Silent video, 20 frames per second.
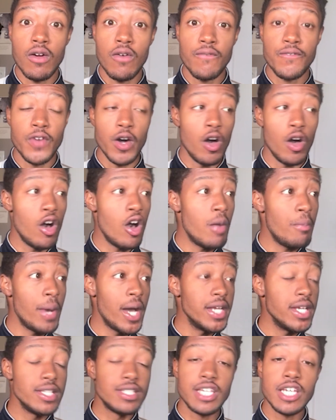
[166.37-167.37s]
for all
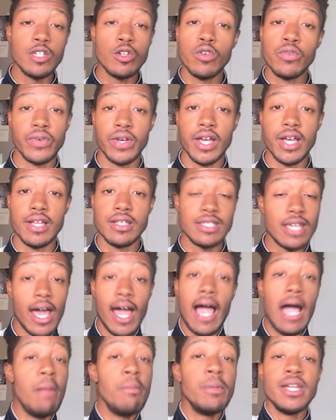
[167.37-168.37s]
my Nintendo fans.
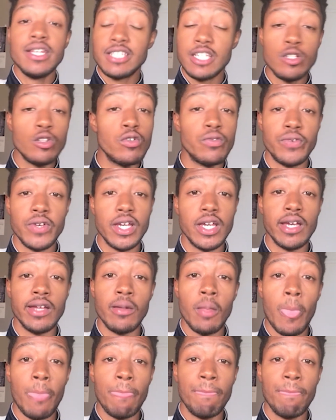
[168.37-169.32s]
I'm a Nintendo fan.